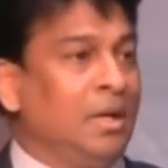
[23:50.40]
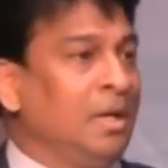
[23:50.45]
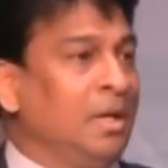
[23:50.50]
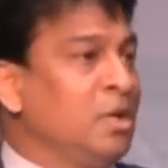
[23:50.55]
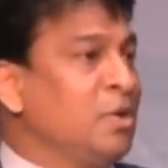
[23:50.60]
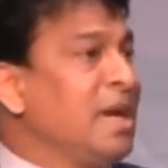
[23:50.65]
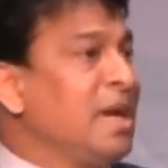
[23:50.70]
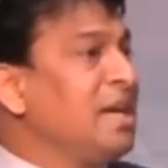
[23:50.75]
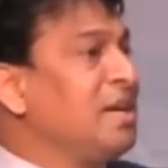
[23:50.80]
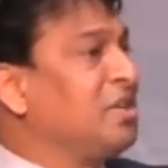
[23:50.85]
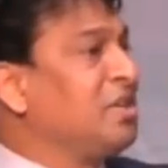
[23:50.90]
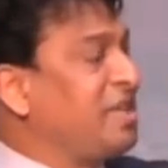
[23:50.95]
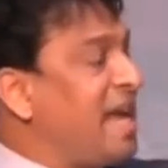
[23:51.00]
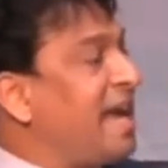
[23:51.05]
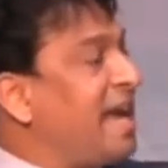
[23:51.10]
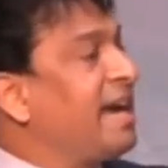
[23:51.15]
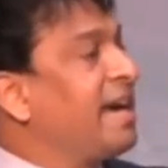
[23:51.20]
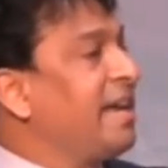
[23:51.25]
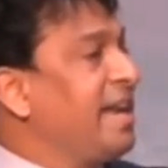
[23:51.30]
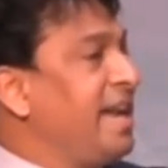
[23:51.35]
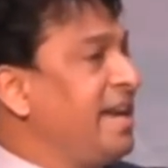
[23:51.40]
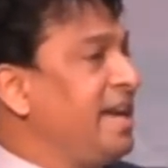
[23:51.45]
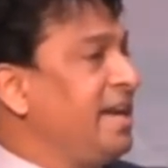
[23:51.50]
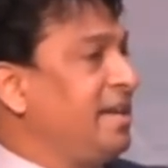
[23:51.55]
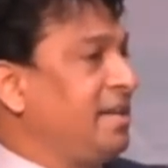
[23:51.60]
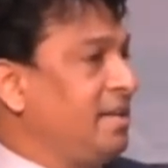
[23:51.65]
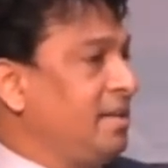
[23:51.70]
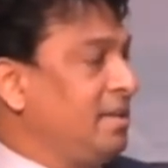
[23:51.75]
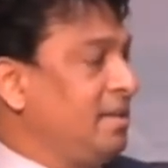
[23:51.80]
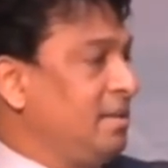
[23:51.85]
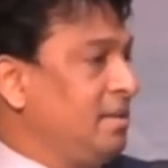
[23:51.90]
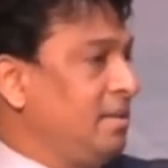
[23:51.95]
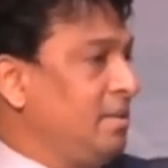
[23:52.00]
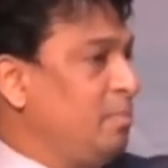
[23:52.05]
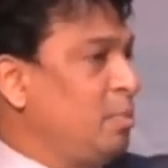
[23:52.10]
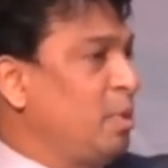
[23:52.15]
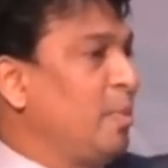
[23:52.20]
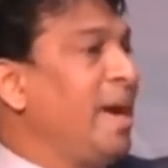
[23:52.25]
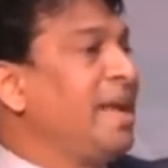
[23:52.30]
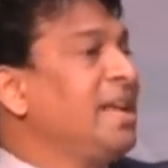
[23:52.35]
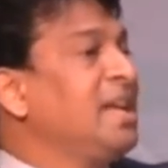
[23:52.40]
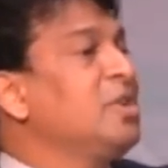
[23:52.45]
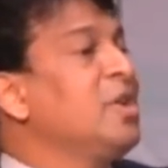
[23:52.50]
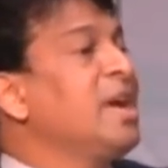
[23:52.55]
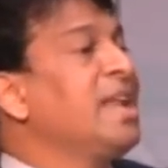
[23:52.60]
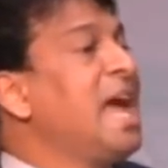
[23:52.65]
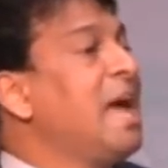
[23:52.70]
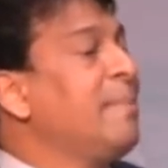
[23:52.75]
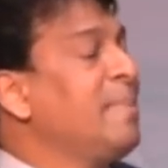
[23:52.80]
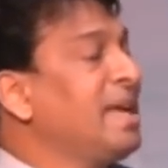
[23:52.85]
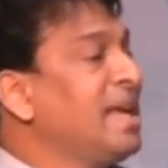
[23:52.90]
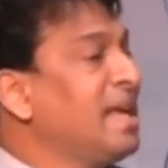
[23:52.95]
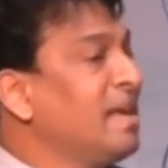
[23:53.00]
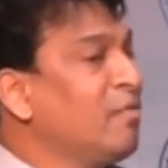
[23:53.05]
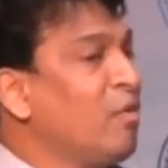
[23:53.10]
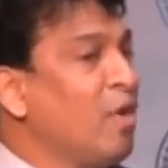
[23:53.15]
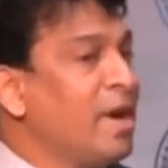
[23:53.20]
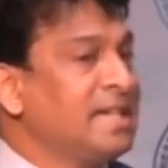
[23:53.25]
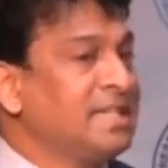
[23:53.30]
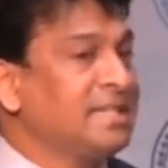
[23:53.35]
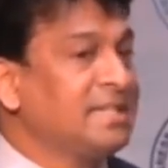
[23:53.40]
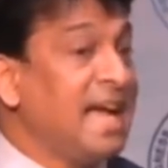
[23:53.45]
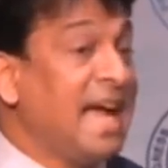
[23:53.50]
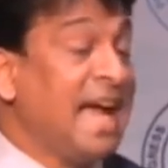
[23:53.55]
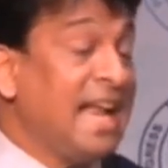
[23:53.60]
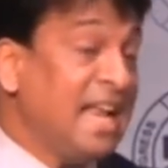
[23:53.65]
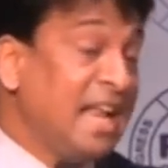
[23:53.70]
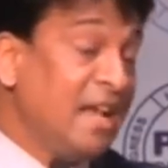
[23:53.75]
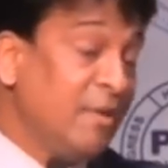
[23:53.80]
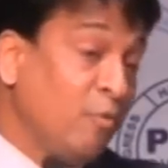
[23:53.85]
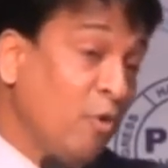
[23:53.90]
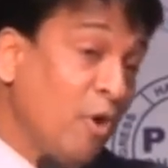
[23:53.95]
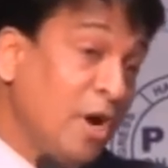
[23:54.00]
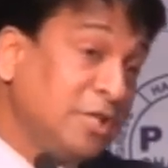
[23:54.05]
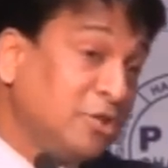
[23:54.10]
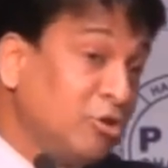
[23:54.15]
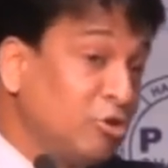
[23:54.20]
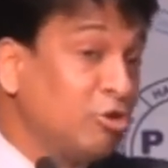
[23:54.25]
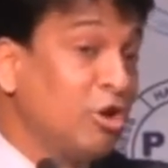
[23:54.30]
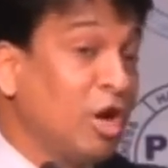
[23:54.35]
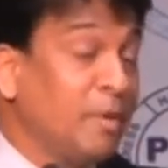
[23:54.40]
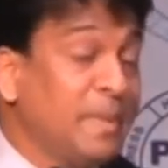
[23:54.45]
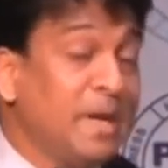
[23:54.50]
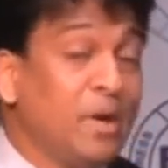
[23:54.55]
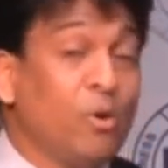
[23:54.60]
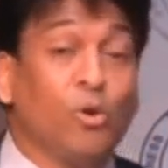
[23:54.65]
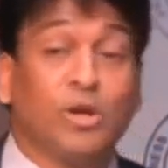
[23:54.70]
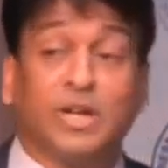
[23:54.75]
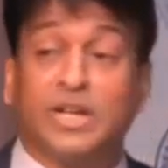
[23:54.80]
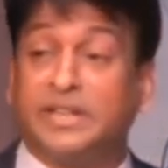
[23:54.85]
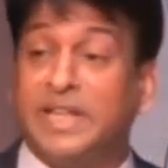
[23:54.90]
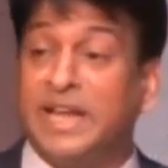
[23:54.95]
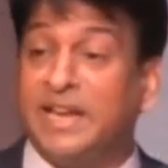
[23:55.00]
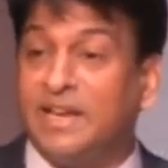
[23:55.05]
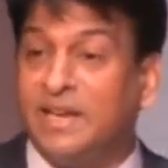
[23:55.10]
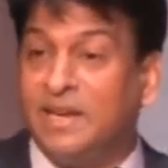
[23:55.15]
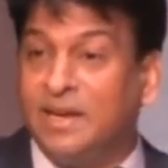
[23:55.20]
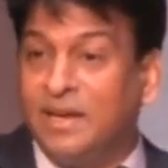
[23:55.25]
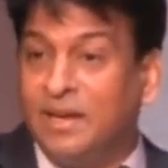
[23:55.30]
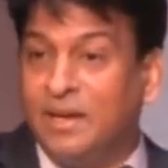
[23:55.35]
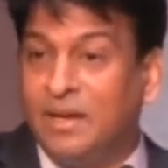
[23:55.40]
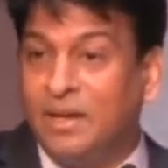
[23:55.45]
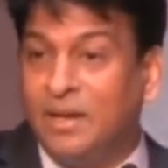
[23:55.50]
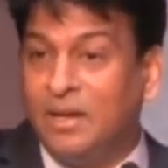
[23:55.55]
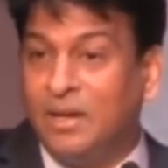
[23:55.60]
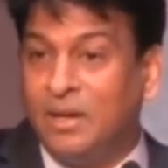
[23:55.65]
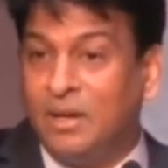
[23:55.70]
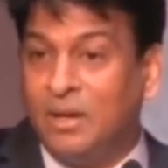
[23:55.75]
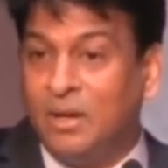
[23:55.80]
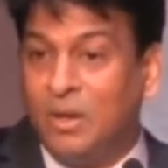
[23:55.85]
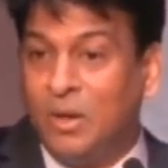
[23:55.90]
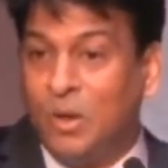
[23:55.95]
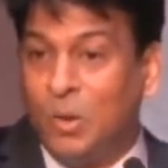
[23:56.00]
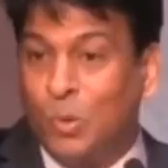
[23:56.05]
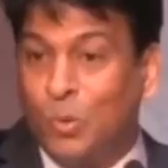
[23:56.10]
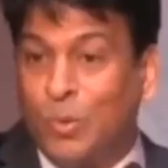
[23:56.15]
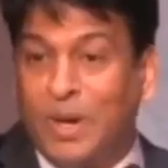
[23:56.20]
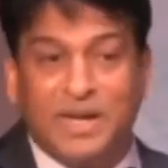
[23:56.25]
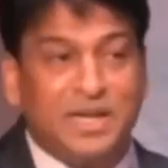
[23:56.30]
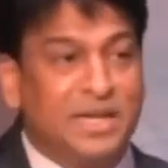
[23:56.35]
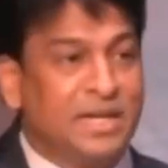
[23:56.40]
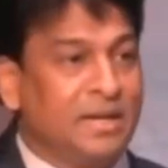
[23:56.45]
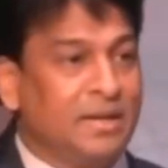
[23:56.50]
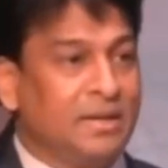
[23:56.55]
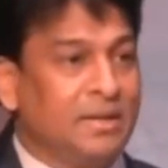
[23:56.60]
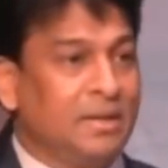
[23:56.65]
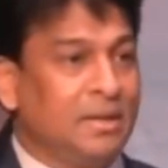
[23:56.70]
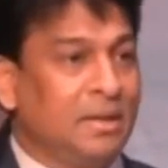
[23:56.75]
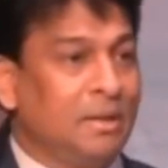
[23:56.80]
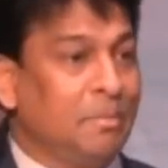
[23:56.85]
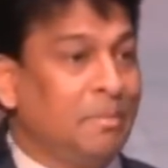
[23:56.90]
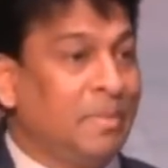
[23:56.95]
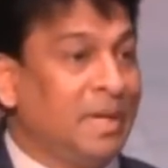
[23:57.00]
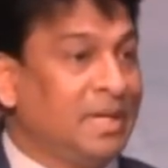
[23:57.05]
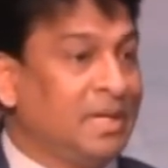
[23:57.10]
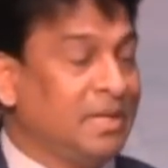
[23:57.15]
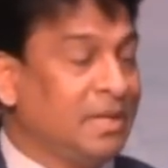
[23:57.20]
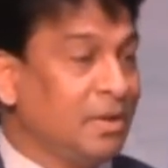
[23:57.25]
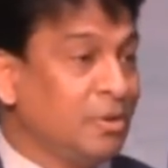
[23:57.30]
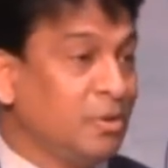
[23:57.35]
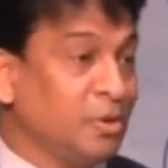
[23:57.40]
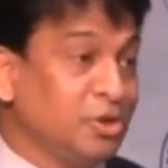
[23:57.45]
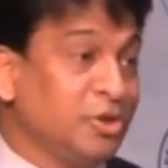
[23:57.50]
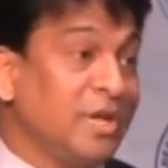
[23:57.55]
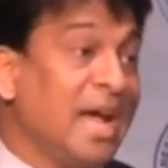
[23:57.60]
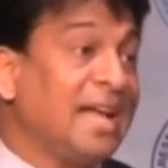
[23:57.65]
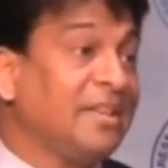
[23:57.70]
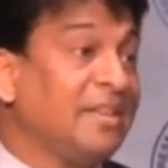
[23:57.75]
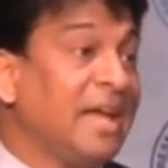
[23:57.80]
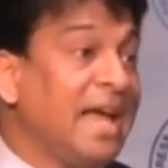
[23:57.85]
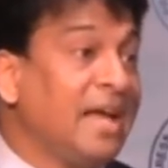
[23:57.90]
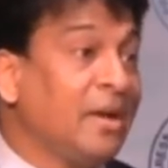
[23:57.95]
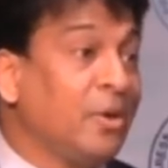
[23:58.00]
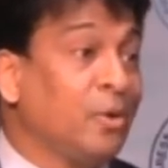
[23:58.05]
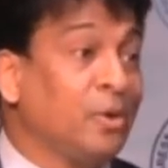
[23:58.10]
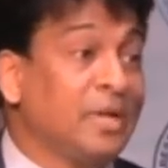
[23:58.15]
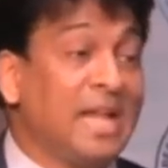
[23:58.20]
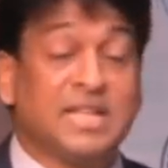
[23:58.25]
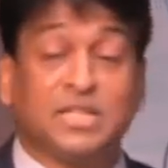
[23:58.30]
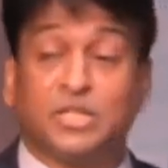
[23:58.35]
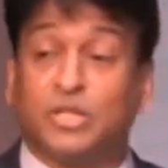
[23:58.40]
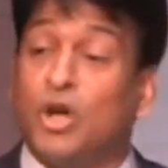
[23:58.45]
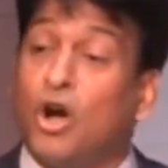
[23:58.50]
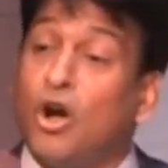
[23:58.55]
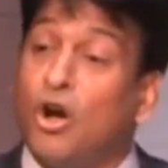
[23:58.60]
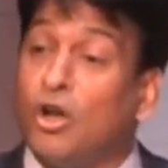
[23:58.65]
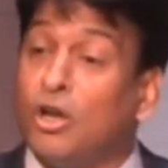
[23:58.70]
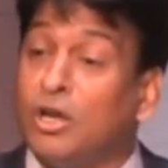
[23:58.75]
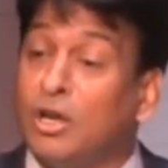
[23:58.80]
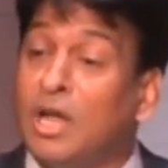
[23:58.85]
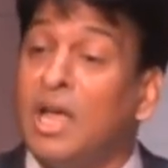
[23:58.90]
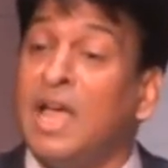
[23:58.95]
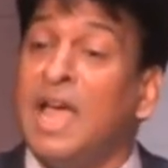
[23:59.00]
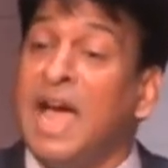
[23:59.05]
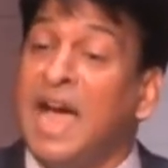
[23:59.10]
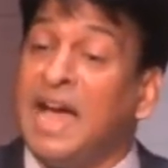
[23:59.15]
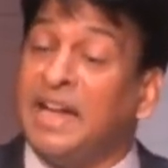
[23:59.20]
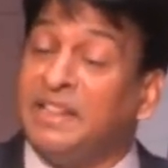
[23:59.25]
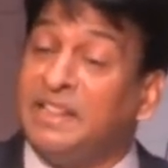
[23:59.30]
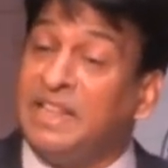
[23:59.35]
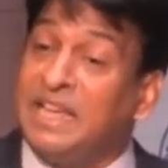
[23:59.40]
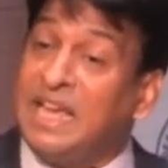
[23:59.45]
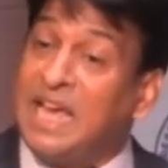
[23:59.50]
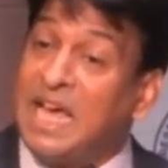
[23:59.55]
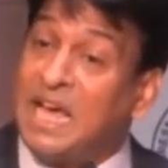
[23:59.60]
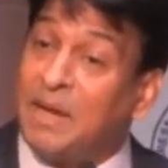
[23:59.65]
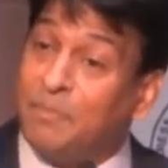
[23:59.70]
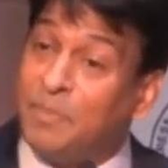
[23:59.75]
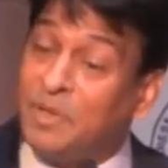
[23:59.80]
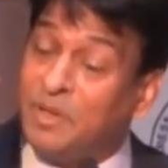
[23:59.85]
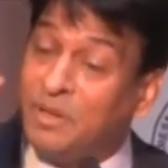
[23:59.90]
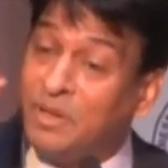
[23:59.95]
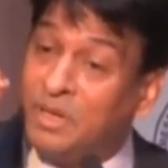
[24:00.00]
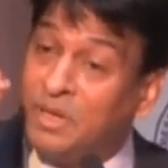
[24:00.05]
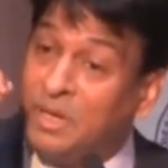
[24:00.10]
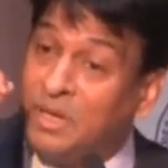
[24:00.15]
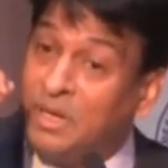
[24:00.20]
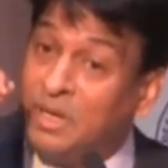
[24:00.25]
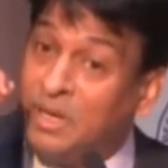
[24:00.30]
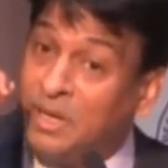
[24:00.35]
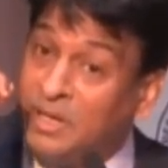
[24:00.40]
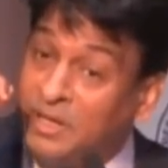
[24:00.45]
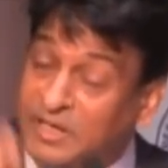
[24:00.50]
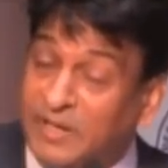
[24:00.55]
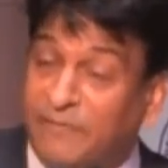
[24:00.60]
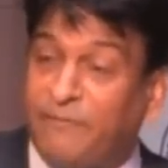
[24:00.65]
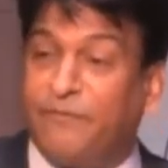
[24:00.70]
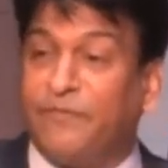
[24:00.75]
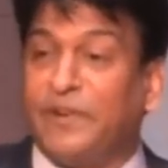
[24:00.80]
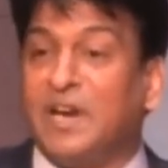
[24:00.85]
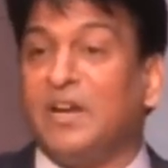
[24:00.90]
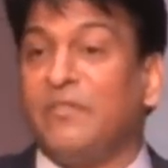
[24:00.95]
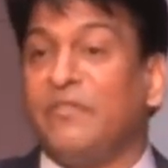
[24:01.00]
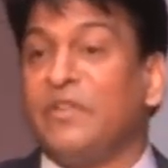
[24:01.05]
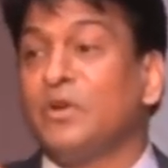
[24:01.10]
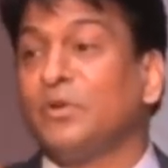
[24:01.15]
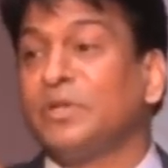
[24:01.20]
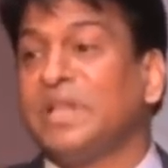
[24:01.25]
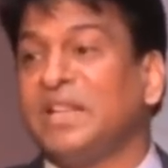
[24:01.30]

you can take credit provided you are having invoice. And invoice should not be older than 1 year. But Gujarat High Court has gone and they have a different view